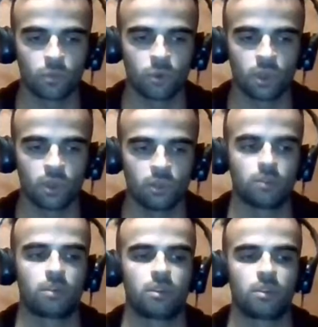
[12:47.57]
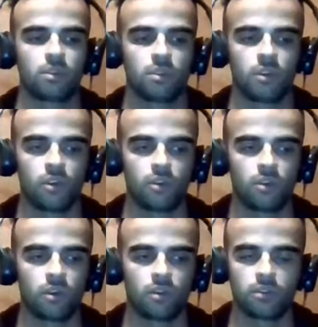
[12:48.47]
well,
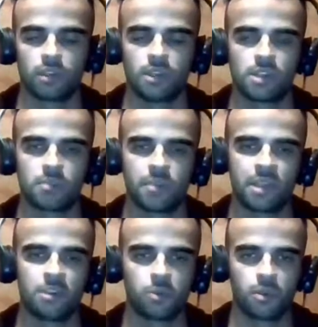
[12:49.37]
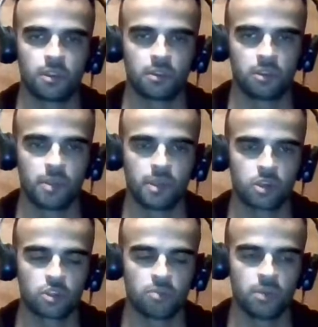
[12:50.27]
it's not mandatory that Albania
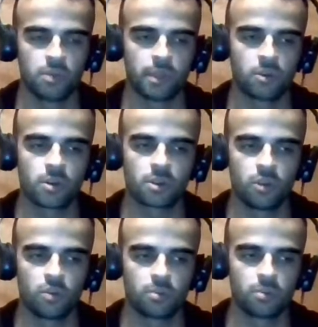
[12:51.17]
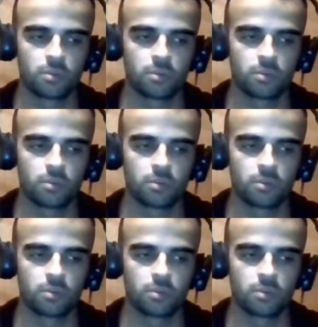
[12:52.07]
should be my target group.